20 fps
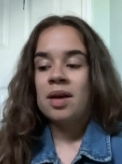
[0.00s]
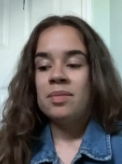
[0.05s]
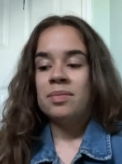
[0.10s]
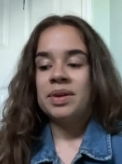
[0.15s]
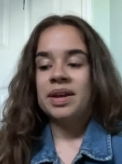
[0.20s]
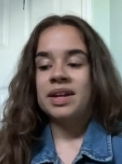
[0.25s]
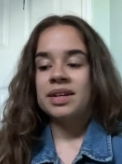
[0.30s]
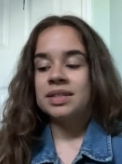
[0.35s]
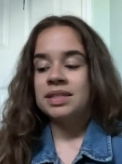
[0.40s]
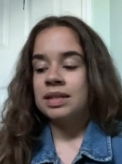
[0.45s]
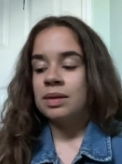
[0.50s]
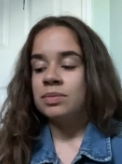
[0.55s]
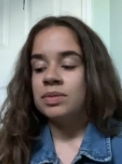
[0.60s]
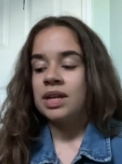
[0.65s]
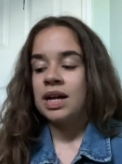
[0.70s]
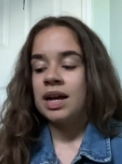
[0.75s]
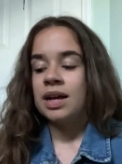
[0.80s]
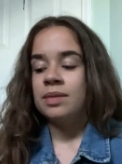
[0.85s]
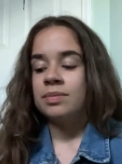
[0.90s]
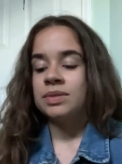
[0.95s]
Because
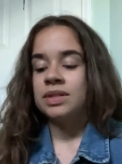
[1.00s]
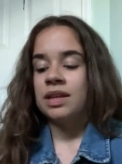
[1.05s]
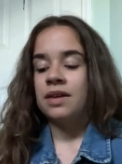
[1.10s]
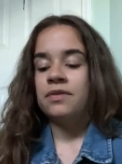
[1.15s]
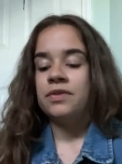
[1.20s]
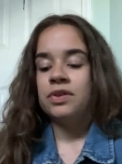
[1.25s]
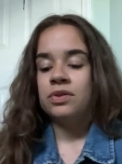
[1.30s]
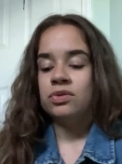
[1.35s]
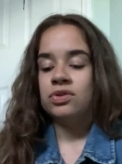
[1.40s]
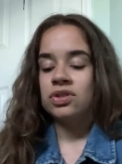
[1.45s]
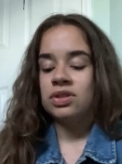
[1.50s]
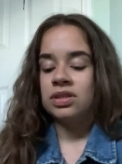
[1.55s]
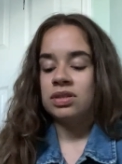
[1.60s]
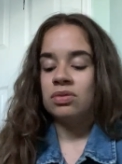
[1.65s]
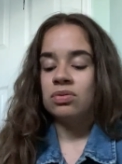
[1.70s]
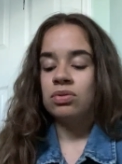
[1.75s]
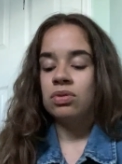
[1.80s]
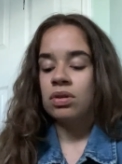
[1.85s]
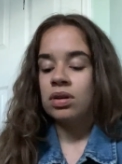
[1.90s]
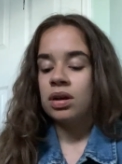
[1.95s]
sometimes if you just
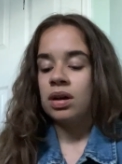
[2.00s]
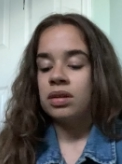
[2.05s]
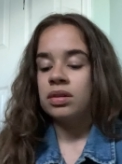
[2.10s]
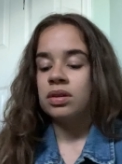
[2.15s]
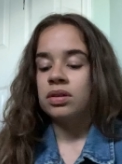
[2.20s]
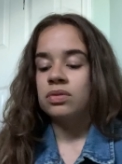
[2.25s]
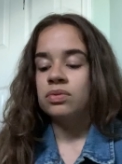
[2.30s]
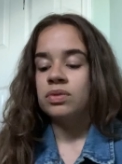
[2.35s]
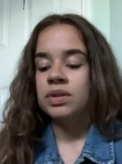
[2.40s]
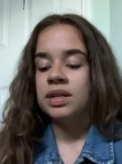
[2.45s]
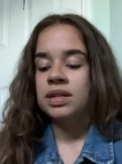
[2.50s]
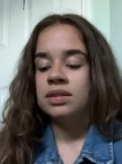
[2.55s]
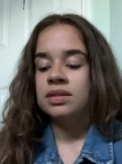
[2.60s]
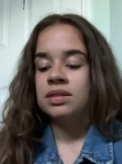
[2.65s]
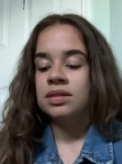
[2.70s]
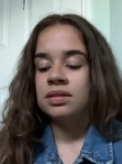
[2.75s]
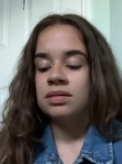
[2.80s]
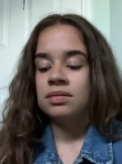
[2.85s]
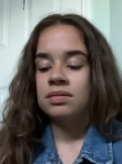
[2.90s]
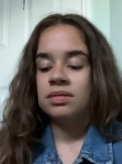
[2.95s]
look on
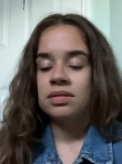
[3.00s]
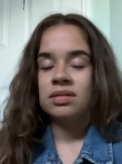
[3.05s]
Goodreads,